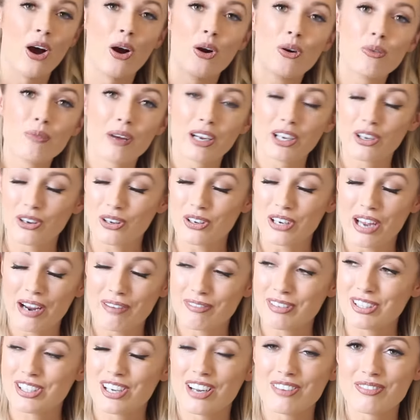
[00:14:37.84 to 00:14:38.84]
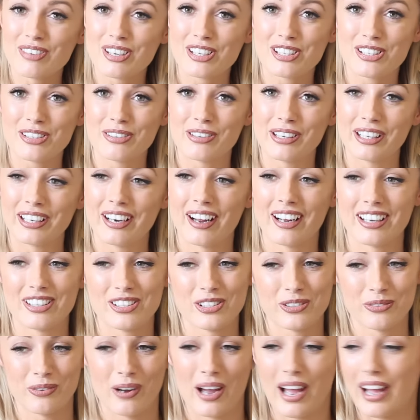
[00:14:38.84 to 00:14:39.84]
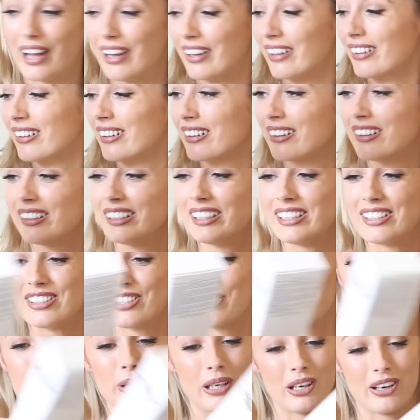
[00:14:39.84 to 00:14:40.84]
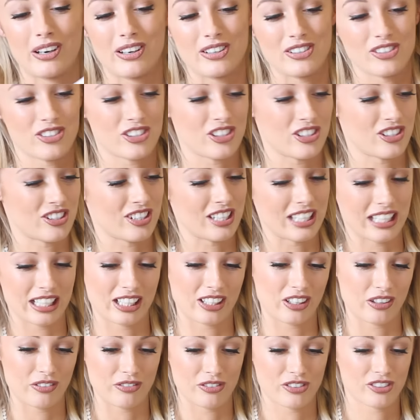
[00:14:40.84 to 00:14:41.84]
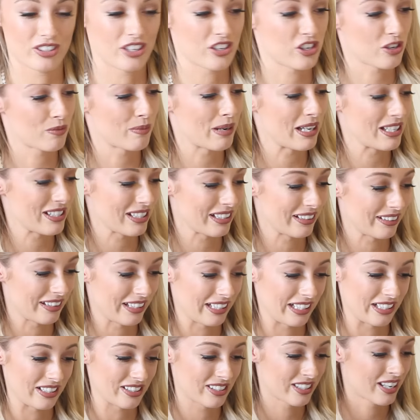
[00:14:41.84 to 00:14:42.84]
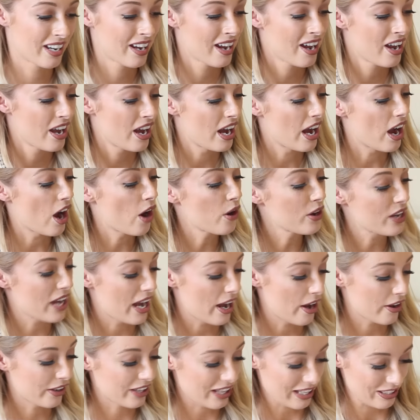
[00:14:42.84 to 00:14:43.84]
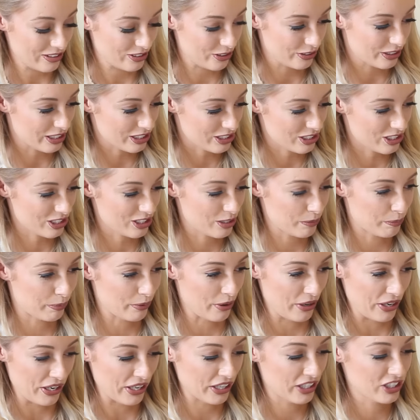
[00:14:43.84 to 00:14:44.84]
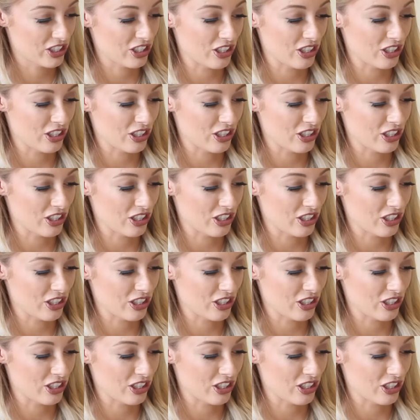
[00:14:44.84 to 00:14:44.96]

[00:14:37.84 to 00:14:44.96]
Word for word: Oh my god, every time I do it, I swear, these PRs just think of such amazing things. Oh yeah, okay, so this is the product.